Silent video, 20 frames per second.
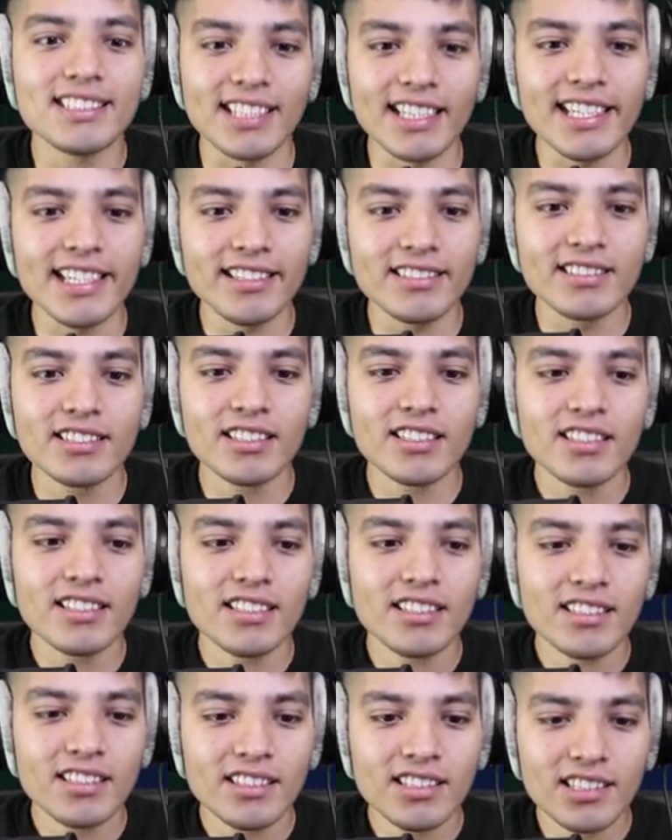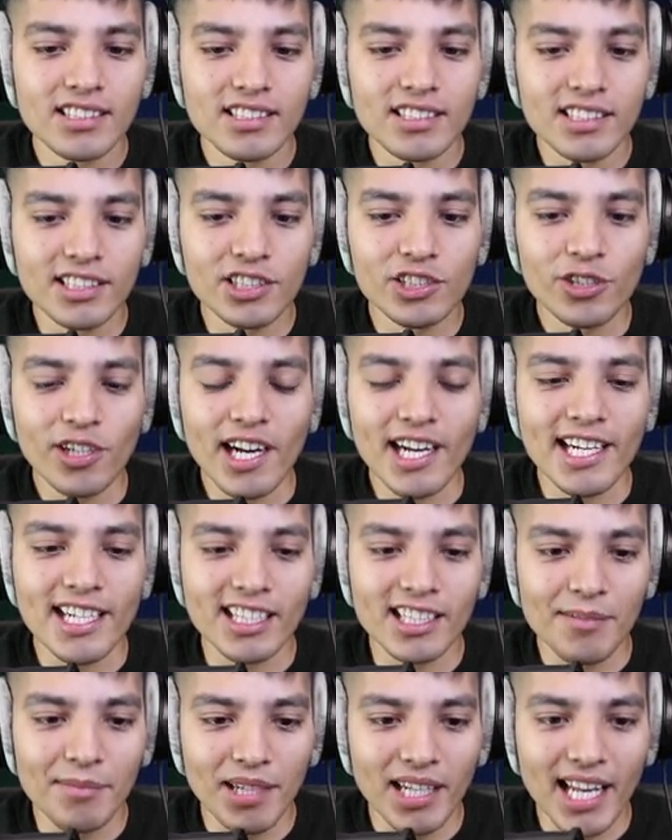eats things. He's trying
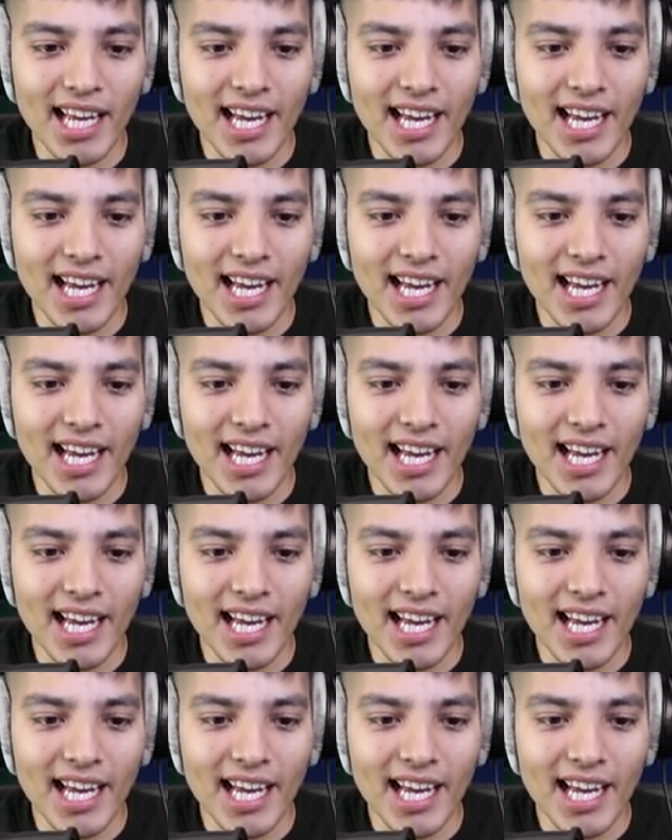to eat them